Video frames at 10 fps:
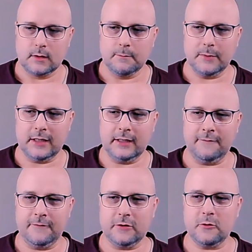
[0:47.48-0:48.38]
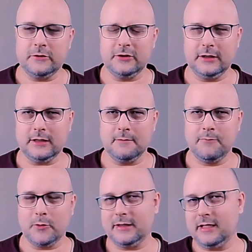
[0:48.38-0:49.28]
But if you go to like a
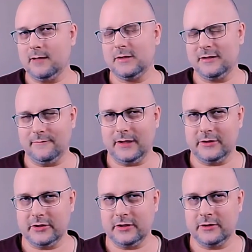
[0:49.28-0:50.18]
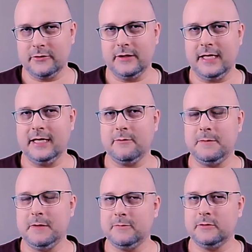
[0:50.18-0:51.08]
board game convention or you hang out with
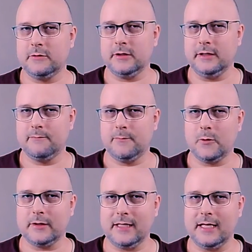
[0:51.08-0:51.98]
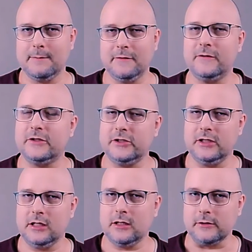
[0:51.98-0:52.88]
people who are like board game
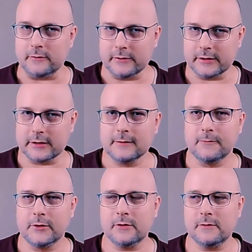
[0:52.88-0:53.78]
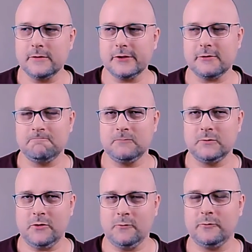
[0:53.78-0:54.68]
aficionados, those
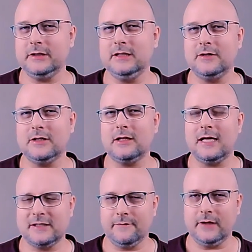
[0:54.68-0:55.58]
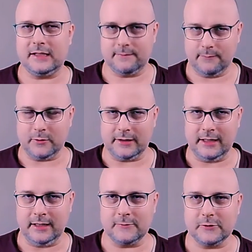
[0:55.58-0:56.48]
don't really even classify as board
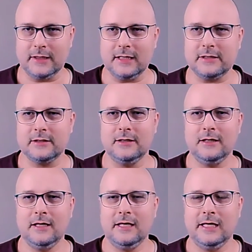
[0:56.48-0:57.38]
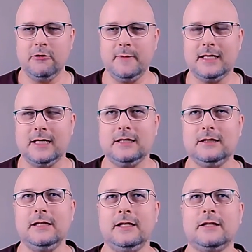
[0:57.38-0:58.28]
games. So I guess it would be kind of
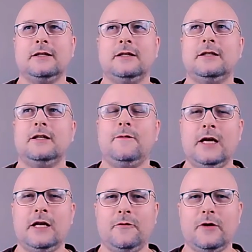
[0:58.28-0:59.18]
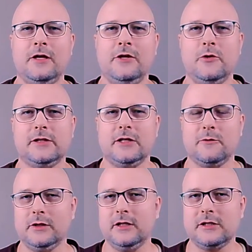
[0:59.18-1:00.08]
like if you had a friend who was like
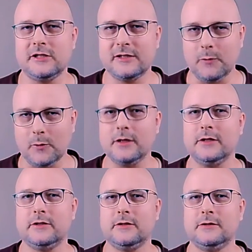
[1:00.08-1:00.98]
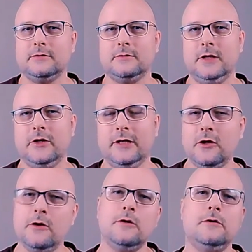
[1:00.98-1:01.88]
really into sports and you're like,
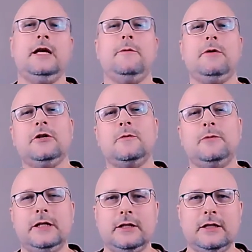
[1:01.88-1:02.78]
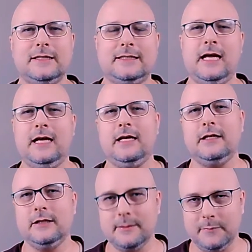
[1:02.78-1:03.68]
oh, hey, we're going to go play like tag in the